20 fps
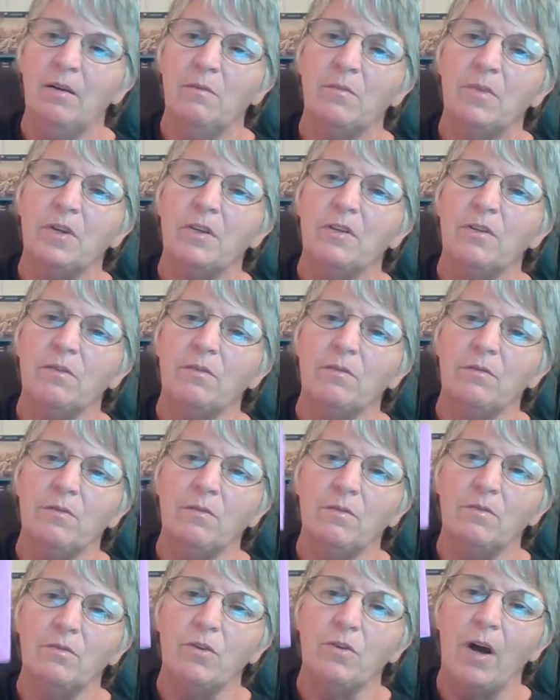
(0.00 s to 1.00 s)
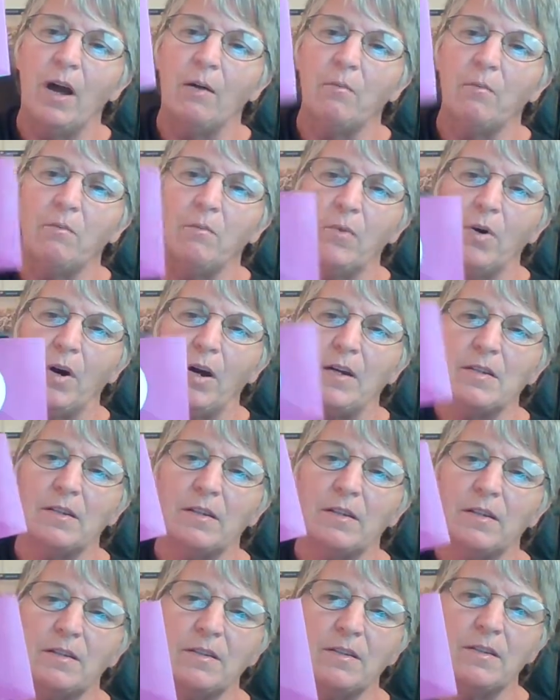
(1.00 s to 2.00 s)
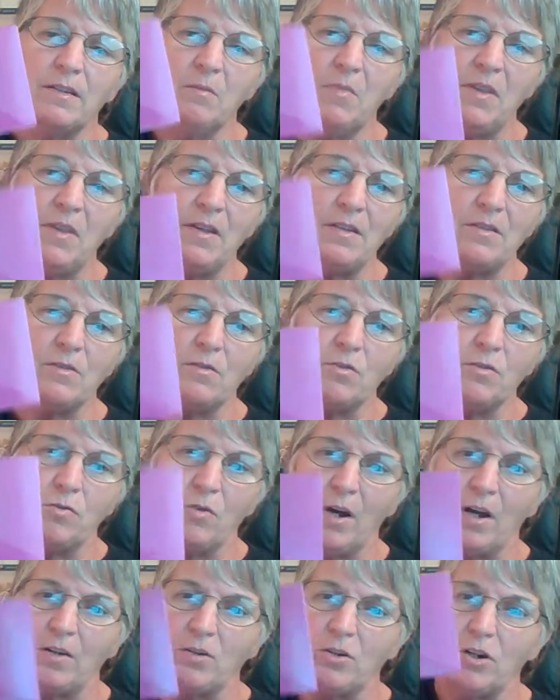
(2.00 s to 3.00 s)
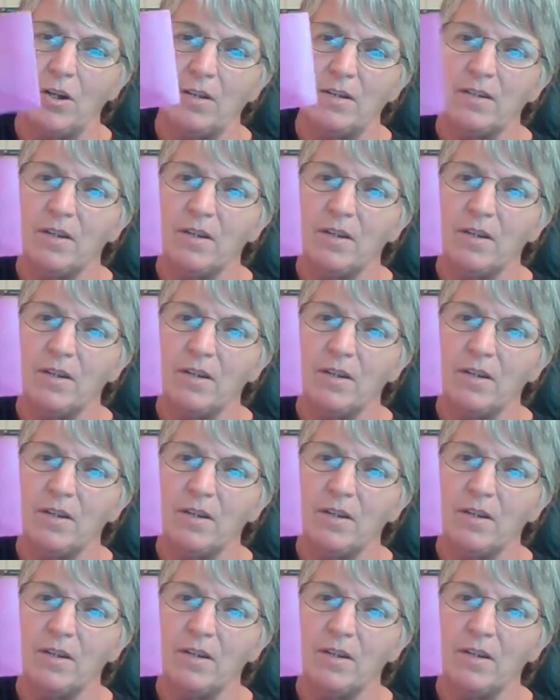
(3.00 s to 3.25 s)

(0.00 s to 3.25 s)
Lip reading: But little tri bracelets. Some of these are stretchy.